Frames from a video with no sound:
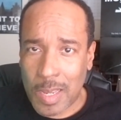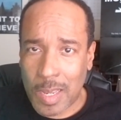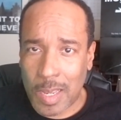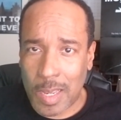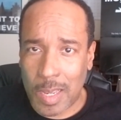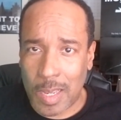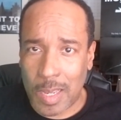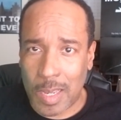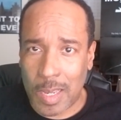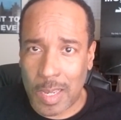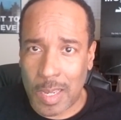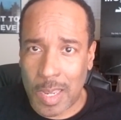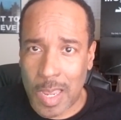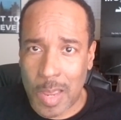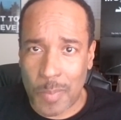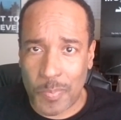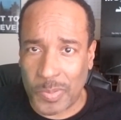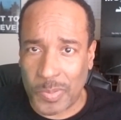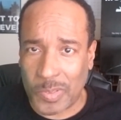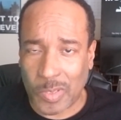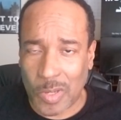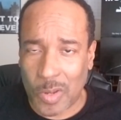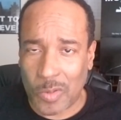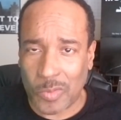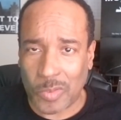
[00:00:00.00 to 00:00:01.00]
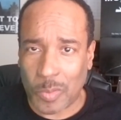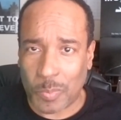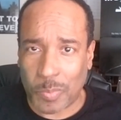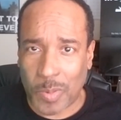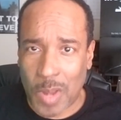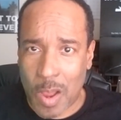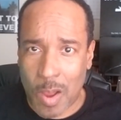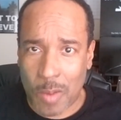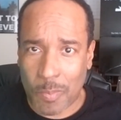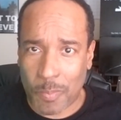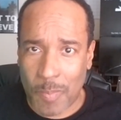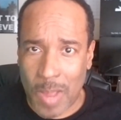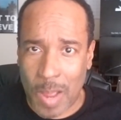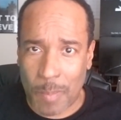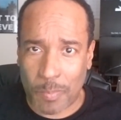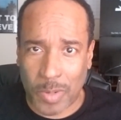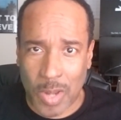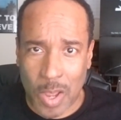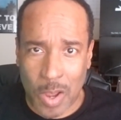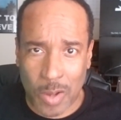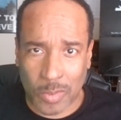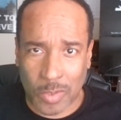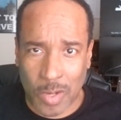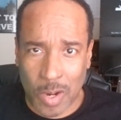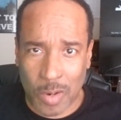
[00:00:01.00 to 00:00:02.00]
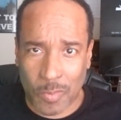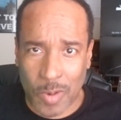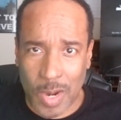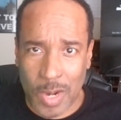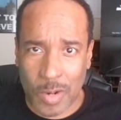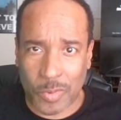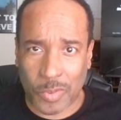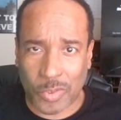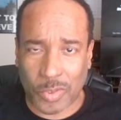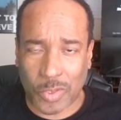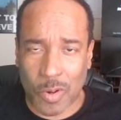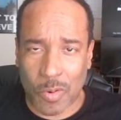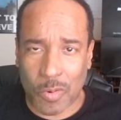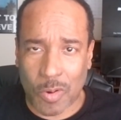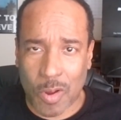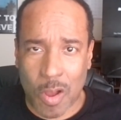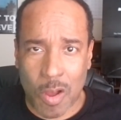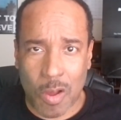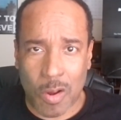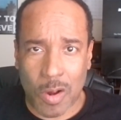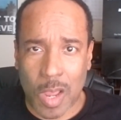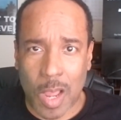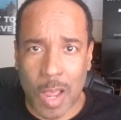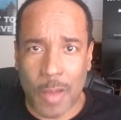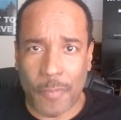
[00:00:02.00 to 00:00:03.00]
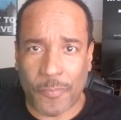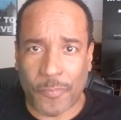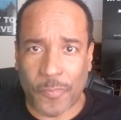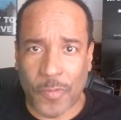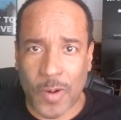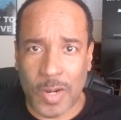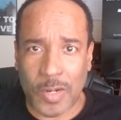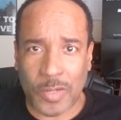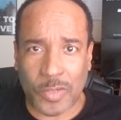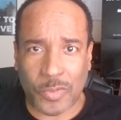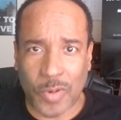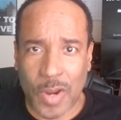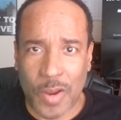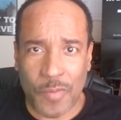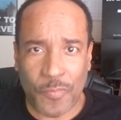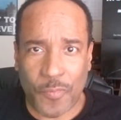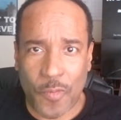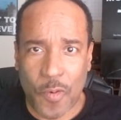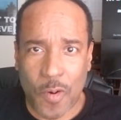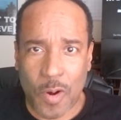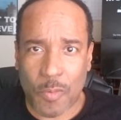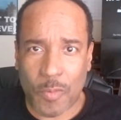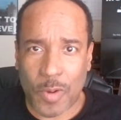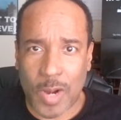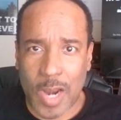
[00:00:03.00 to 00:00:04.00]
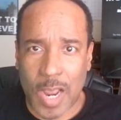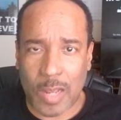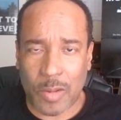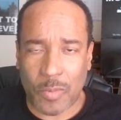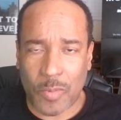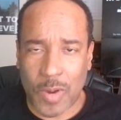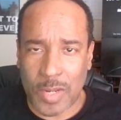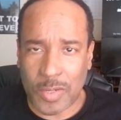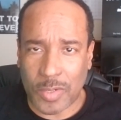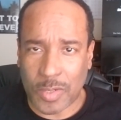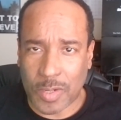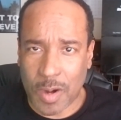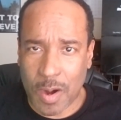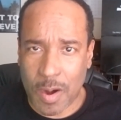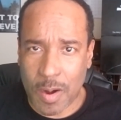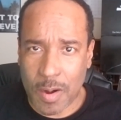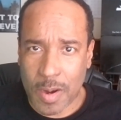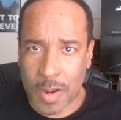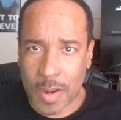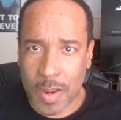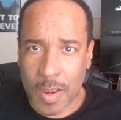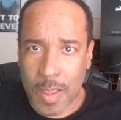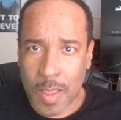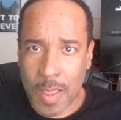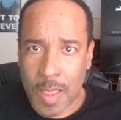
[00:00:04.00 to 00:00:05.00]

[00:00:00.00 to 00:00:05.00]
uh, episodes of blog, my blog talk radio show called Upfront and Straightforward with Alan Roger Currie.